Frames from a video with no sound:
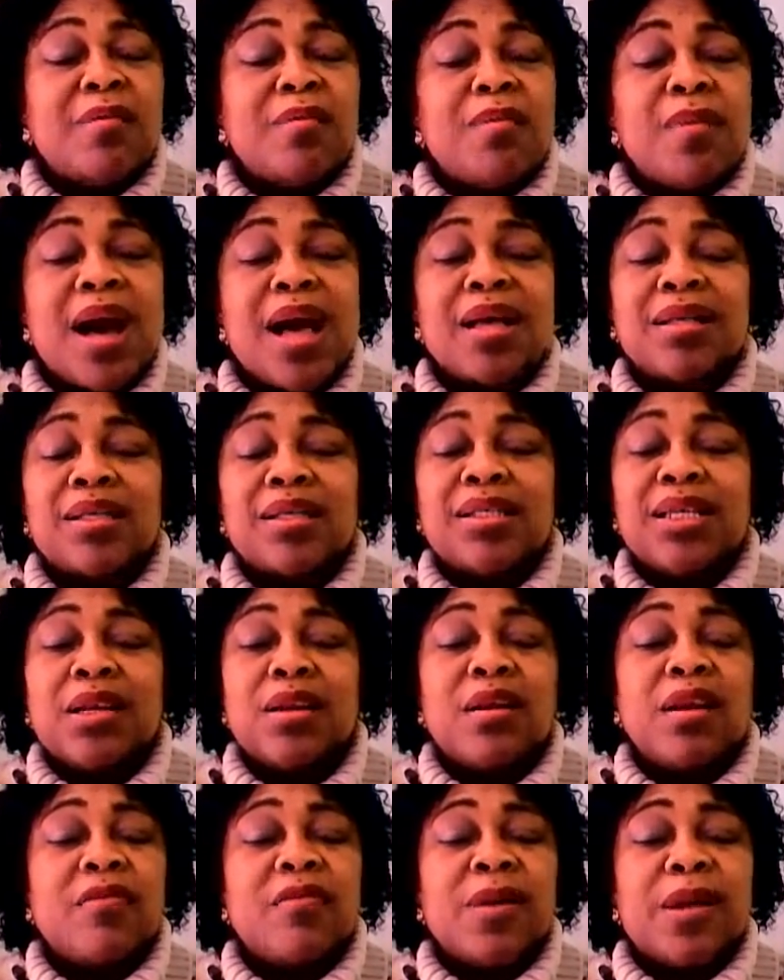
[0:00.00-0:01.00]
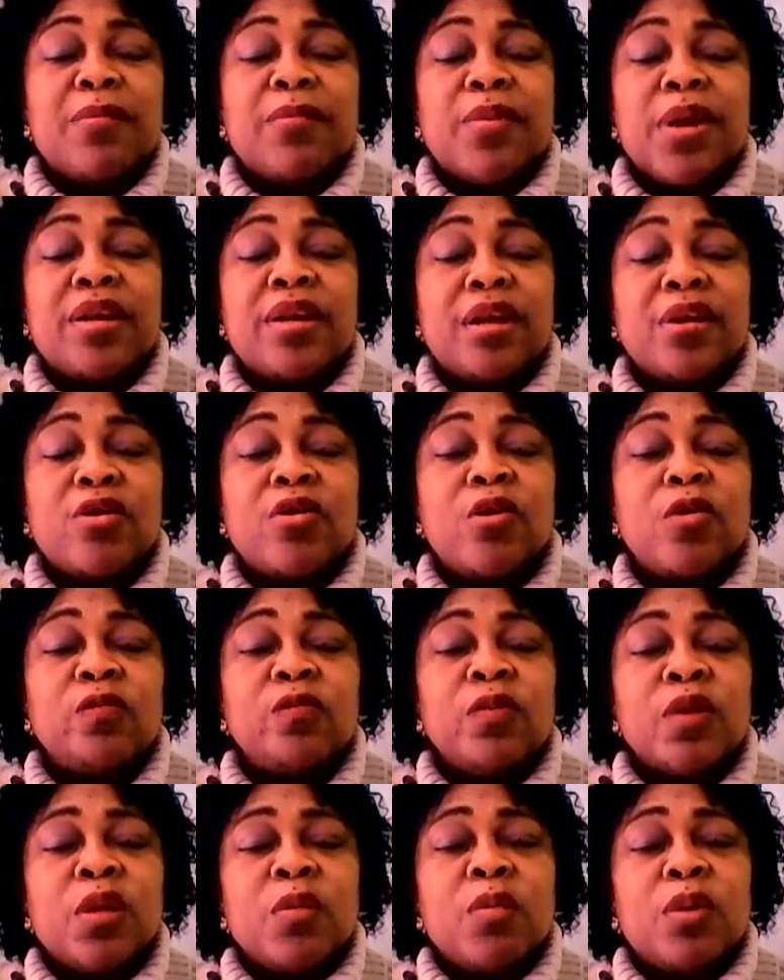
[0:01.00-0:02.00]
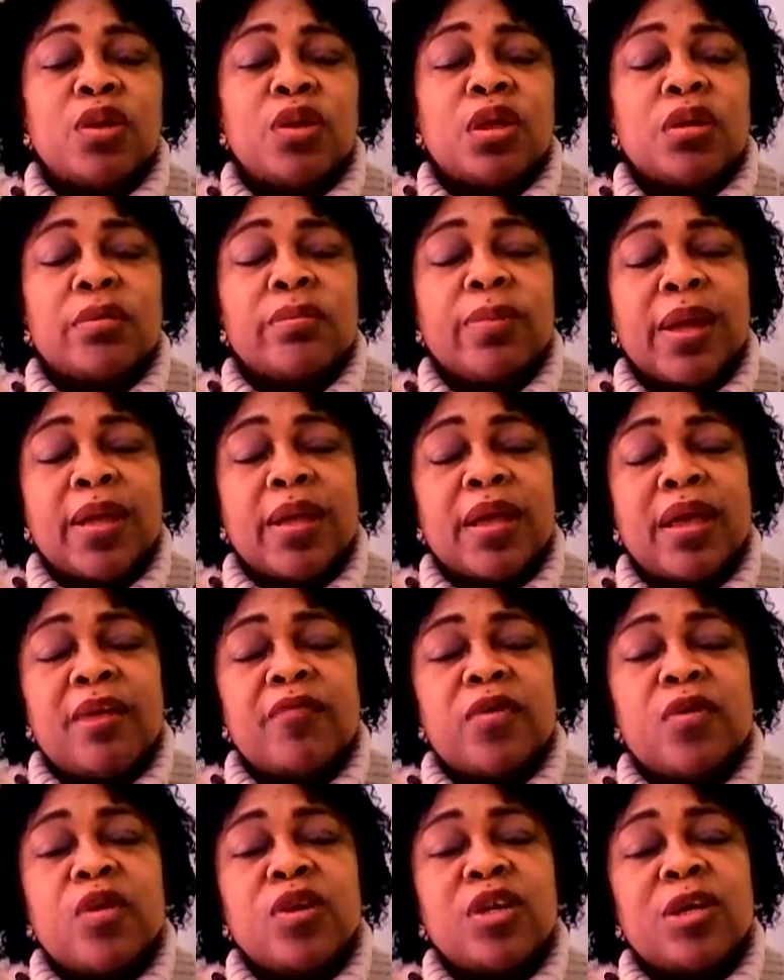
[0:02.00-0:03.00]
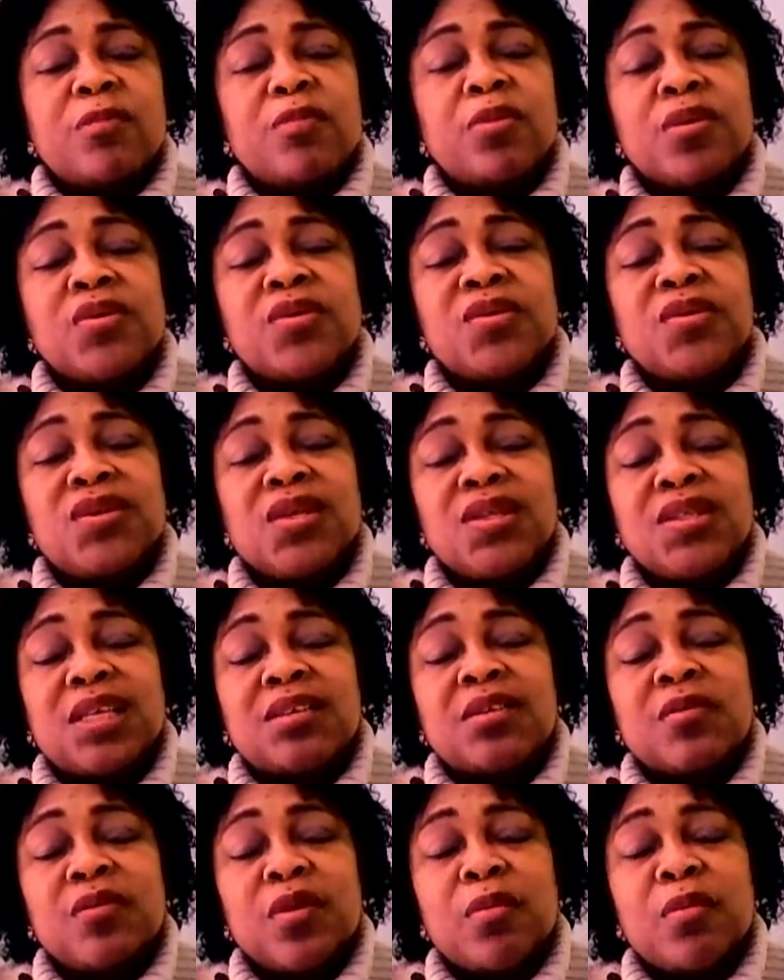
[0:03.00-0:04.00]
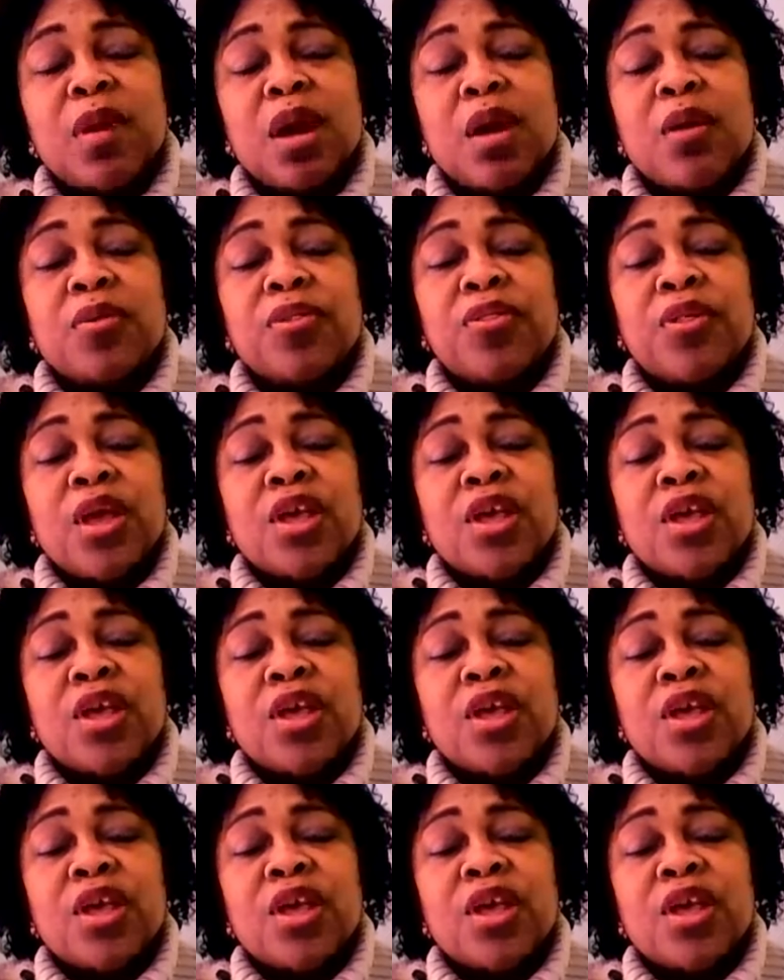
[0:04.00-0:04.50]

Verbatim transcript: Man shall not live by bread alone but uh, by every word that proceeds out of your mouth.